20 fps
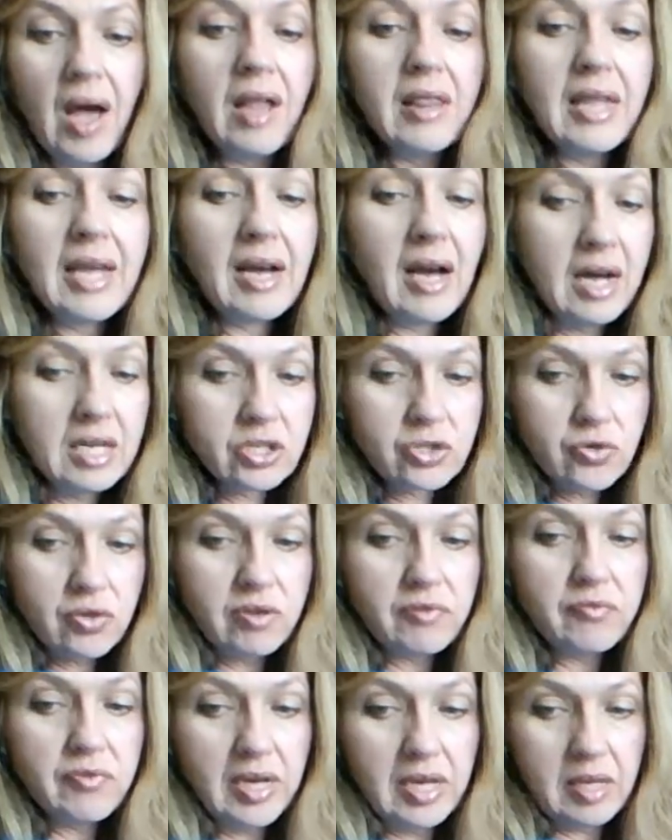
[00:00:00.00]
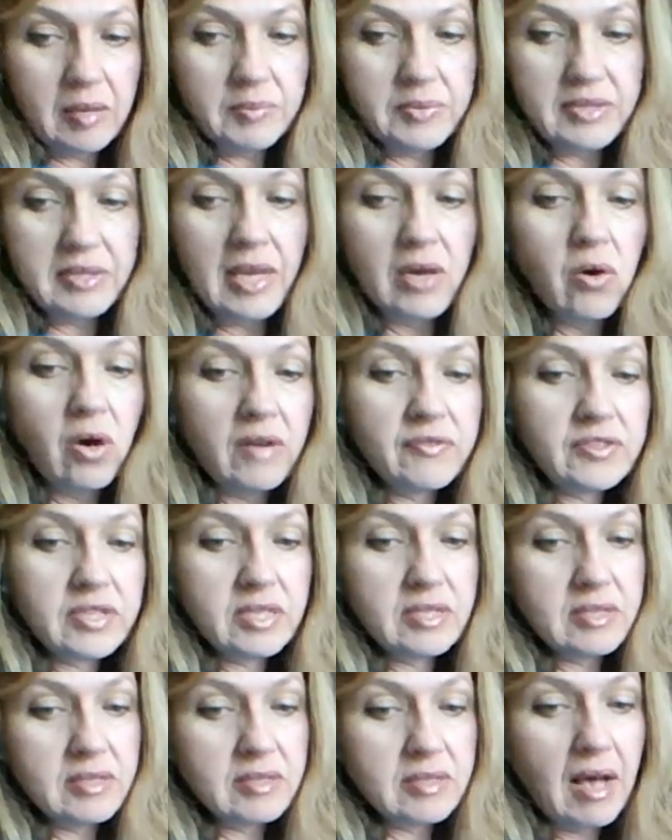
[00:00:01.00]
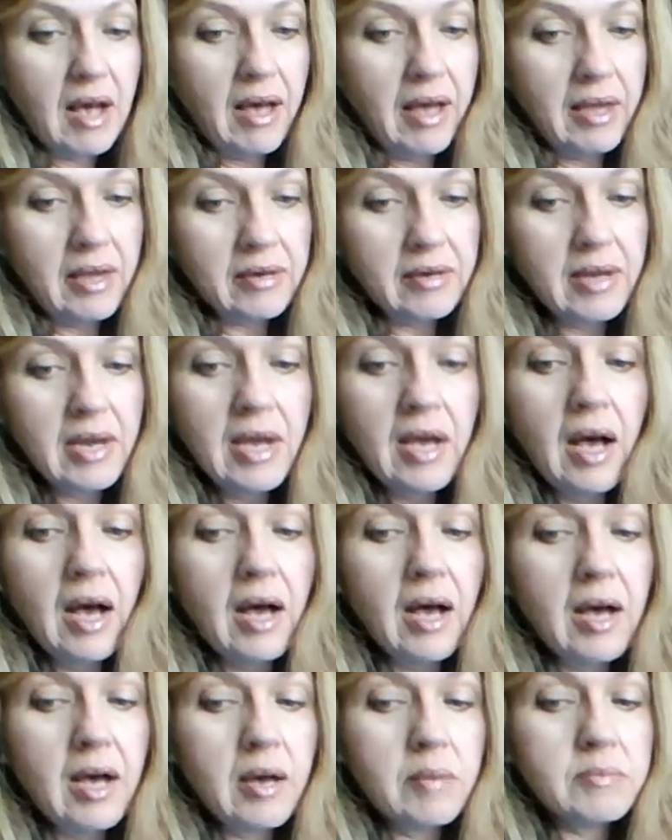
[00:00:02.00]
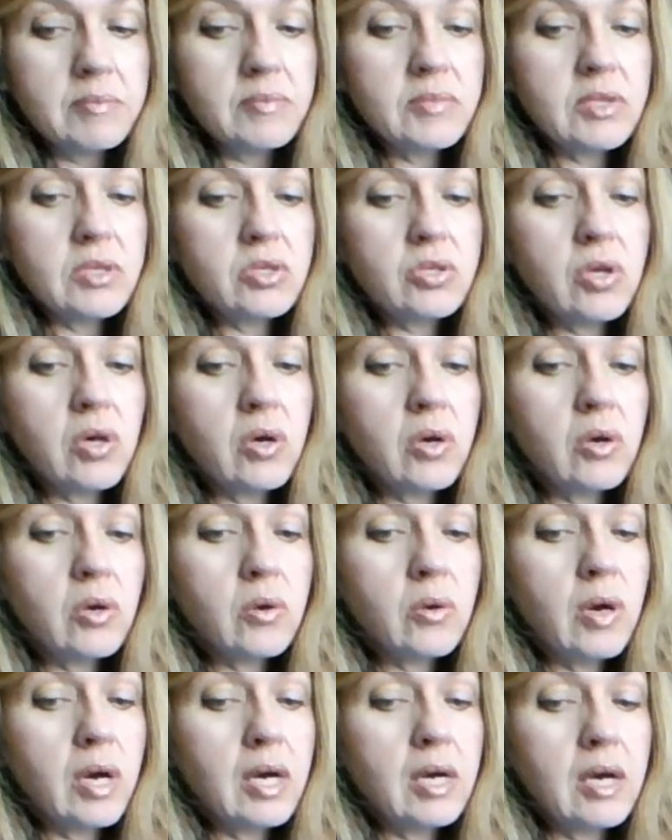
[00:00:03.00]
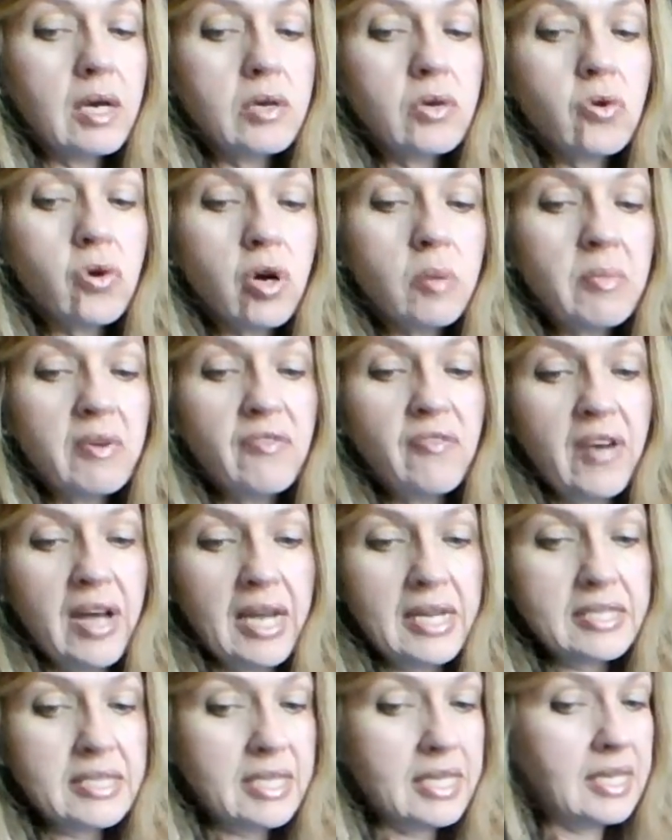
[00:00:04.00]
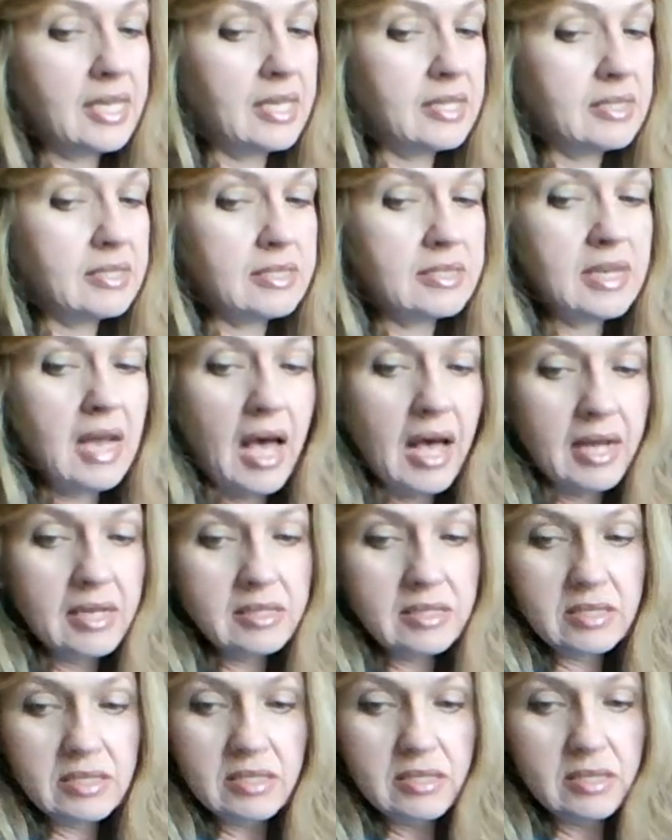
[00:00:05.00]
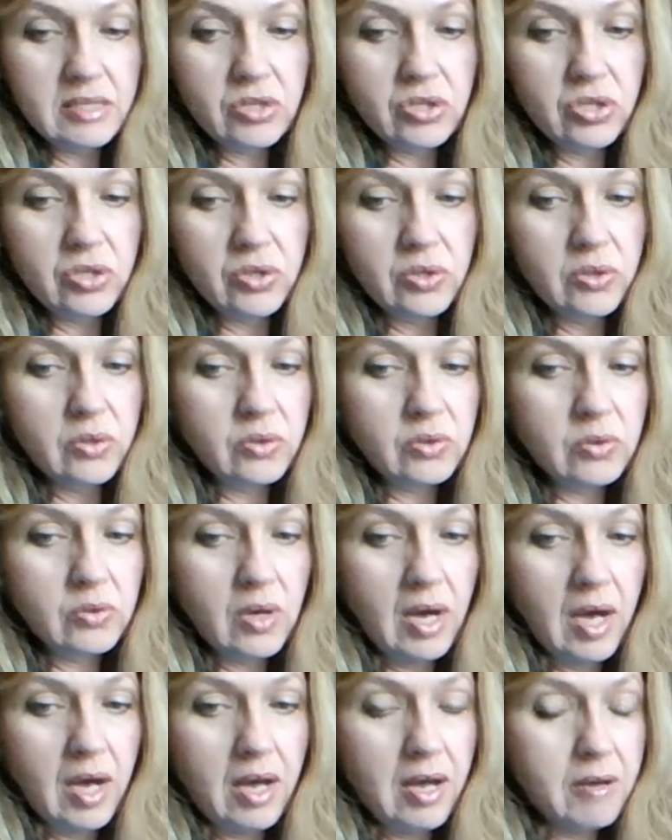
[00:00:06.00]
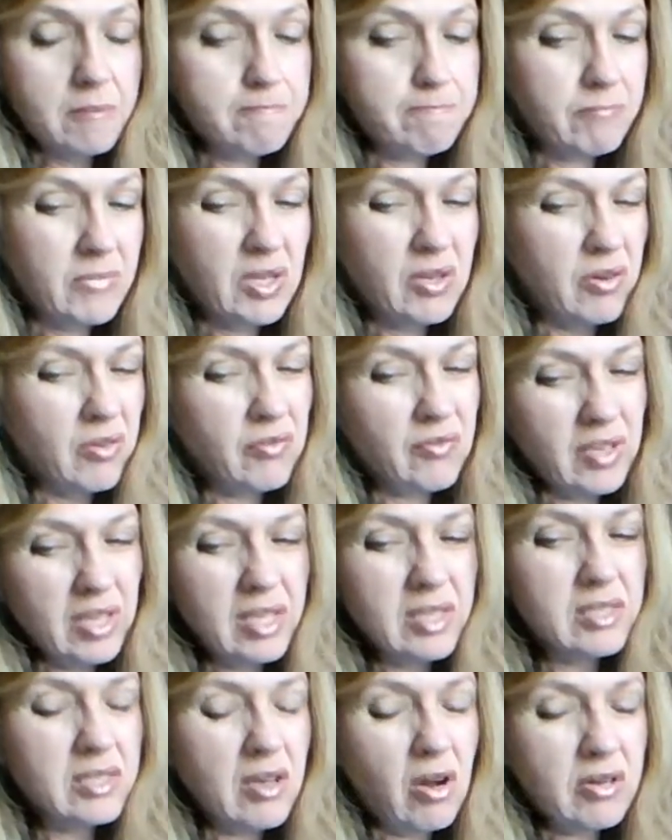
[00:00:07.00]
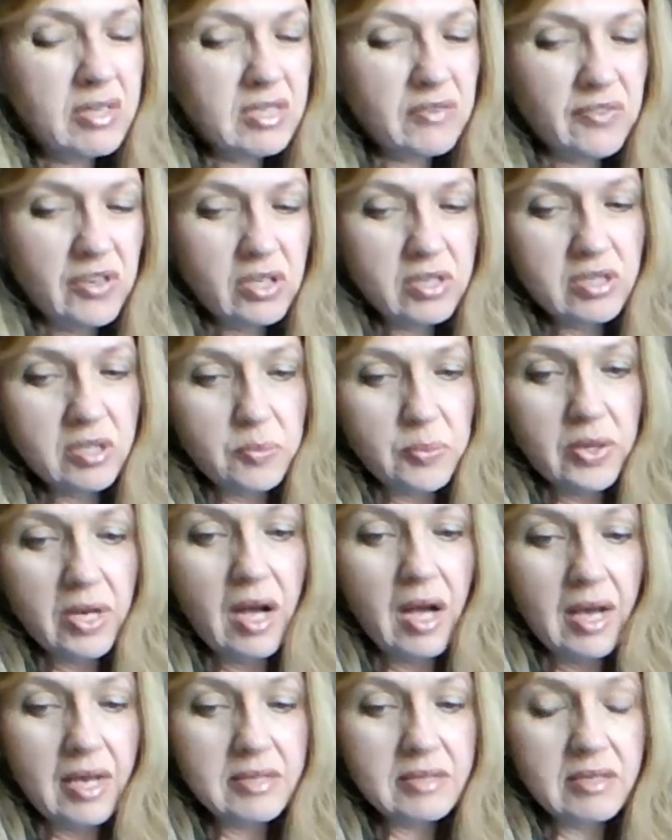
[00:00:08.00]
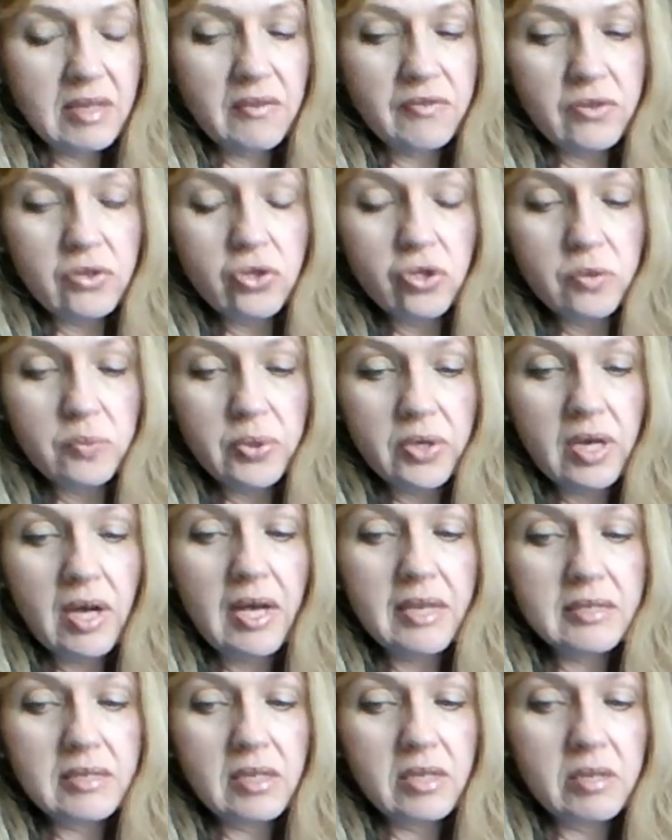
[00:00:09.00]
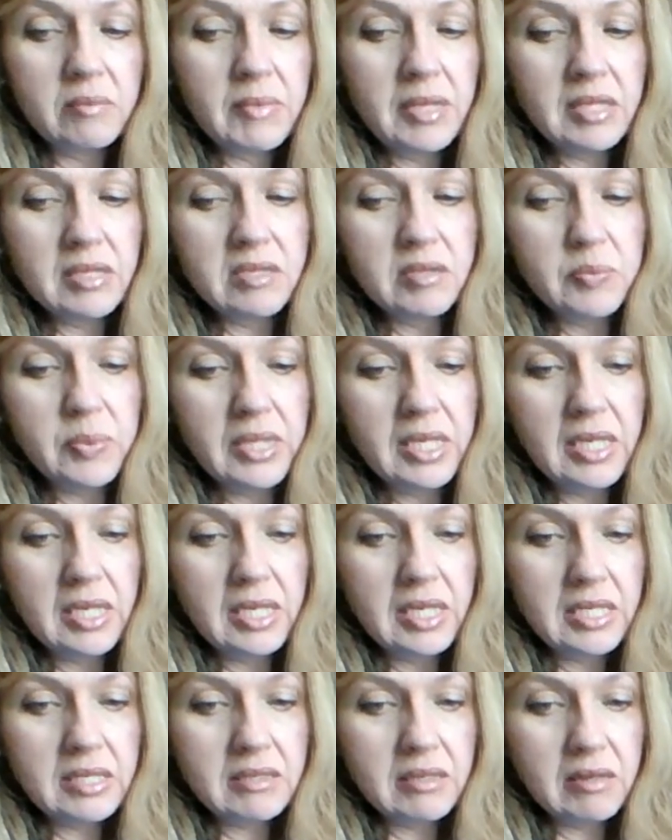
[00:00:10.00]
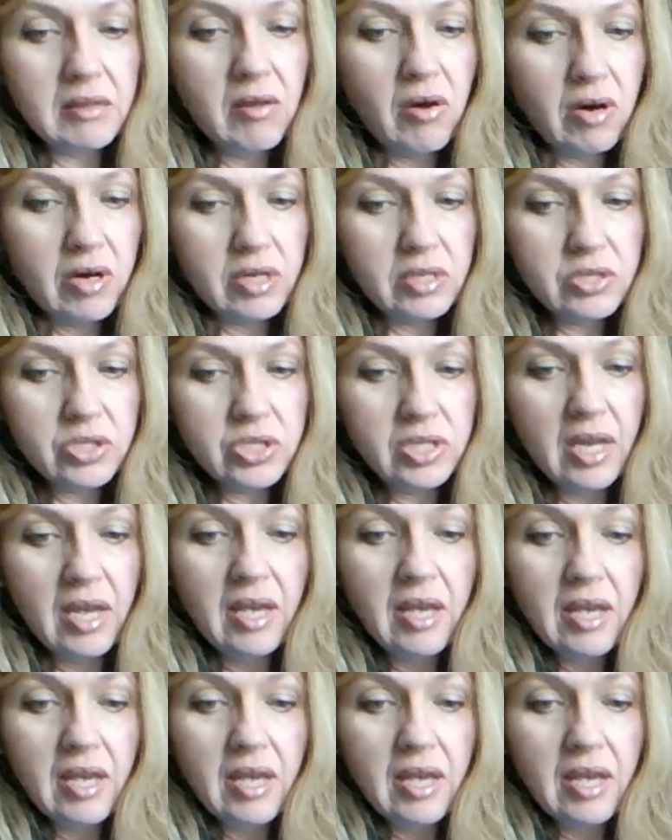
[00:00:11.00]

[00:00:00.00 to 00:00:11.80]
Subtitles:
like under the ribs and off to the side. So a normal finding is not too, really it's difficult to percuss. If you do percuss, it could mean the spleen is enlarged.